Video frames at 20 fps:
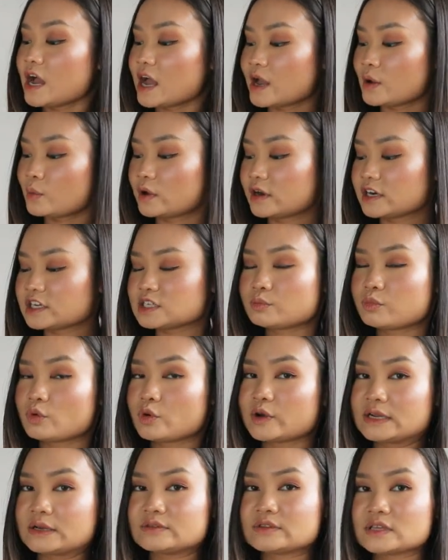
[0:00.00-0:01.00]
I wanted to
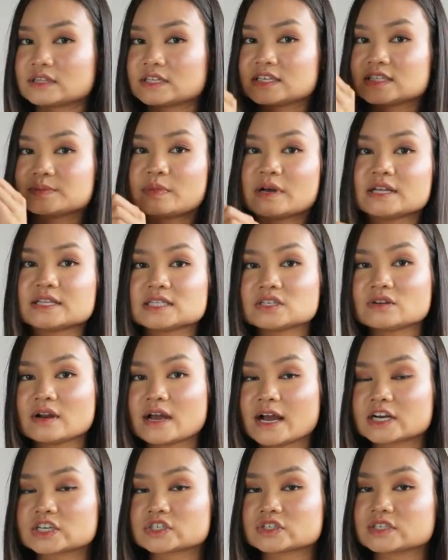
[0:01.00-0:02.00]
point out that these buttons are
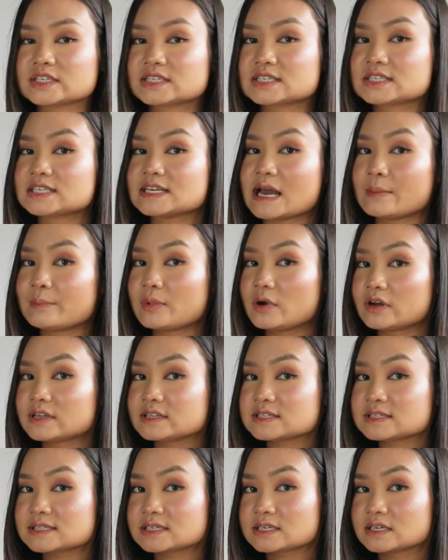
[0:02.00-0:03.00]
actually
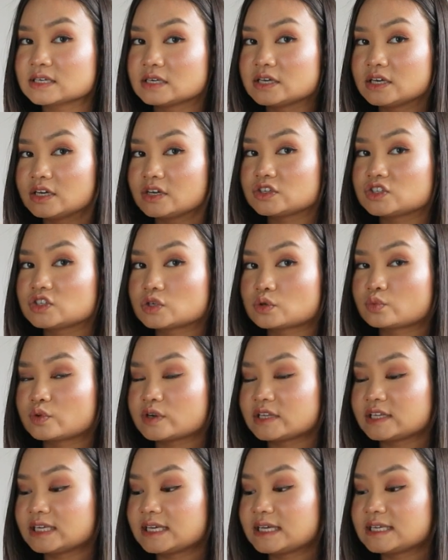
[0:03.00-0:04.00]
snap-ons, so
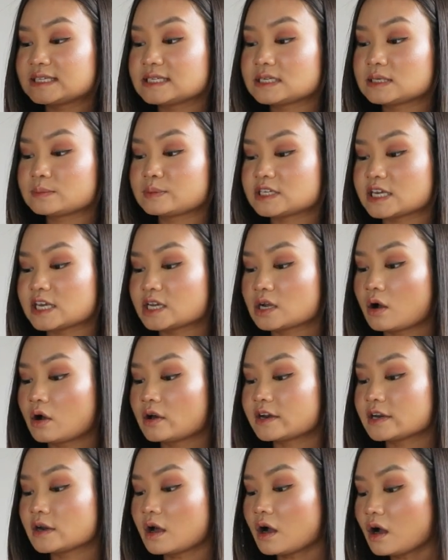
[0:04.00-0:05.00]
really easy to take
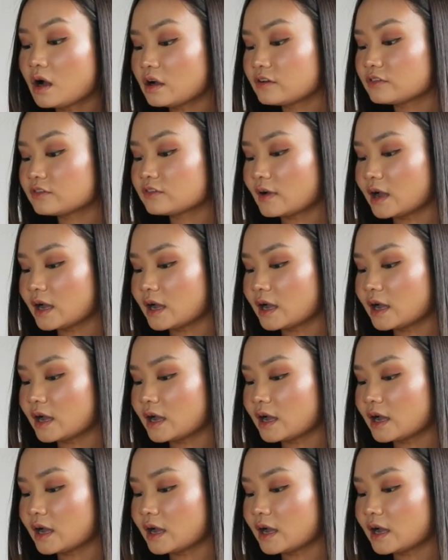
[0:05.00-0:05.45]
on and off.